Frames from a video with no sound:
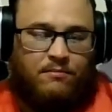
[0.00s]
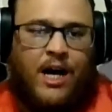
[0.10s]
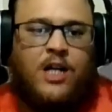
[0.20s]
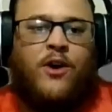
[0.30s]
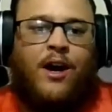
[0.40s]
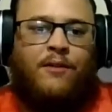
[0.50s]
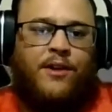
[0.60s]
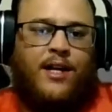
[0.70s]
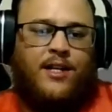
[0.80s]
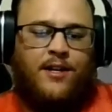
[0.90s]
I tried out
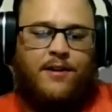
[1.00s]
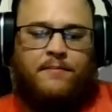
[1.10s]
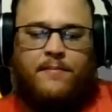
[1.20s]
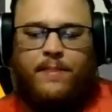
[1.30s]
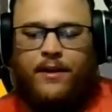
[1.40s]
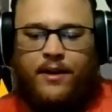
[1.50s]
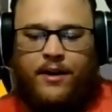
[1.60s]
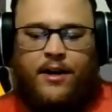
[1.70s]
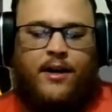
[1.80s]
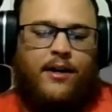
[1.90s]
for that team.
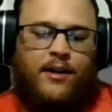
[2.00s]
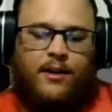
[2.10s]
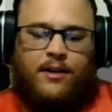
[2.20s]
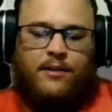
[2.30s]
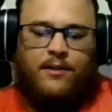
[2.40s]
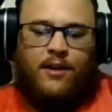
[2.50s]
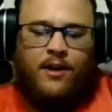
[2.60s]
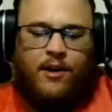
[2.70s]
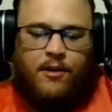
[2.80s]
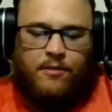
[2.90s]
Uh,
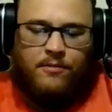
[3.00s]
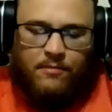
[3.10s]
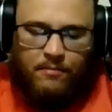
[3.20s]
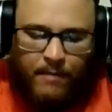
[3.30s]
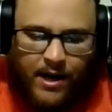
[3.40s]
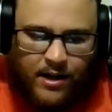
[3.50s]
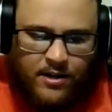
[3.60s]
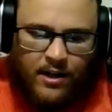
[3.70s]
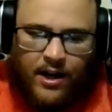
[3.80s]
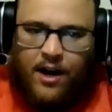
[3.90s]
made
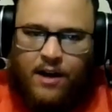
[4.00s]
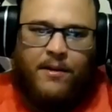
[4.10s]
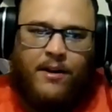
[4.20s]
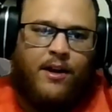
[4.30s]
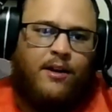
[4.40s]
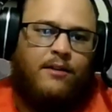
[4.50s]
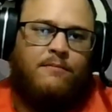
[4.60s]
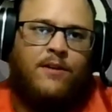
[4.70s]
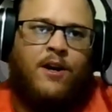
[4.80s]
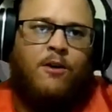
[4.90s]
it to the camp, and then
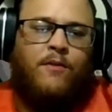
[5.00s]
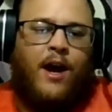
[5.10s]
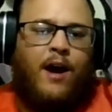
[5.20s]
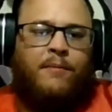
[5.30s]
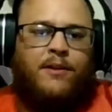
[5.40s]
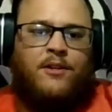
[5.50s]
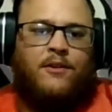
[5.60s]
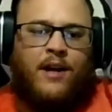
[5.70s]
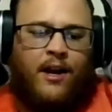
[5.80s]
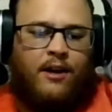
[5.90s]
COVID happened,
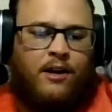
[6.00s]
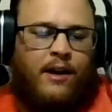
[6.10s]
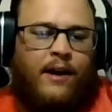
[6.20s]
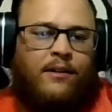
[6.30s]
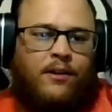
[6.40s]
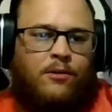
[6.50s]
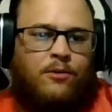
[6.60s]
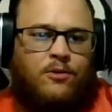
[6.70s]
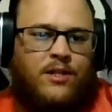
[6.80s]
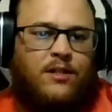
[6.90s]
so kind of cut out the
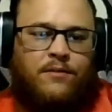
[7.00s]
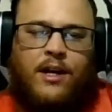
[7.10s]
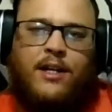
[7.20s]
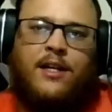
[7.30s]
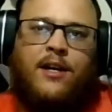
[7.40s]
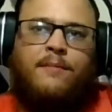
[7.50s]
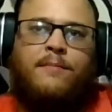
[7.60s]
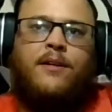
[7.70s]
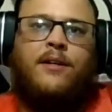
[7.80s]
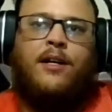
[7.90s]
whole season for that
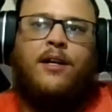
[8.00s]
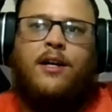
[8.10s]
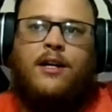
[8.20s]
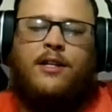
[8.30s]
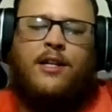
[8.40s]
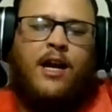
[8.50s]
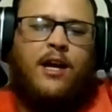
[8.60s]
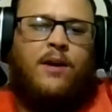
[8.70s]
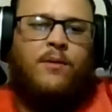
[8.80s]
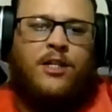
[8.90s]
time.
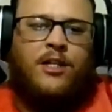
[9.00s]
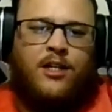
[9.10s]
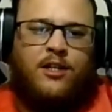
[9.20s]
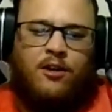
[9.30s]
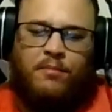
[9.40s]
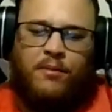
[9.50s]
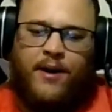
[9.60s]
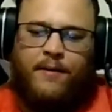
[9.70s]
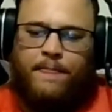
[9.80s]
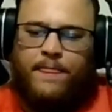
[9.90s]
Didn't get really a chance to go
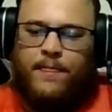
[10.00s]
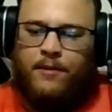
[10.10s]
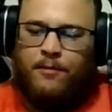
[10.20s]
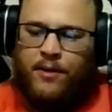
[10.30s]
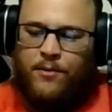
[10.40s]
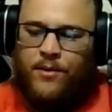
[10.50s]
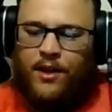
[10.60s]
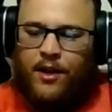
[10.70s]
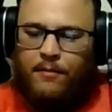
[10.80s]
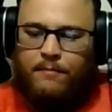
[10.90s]
play them or play with them.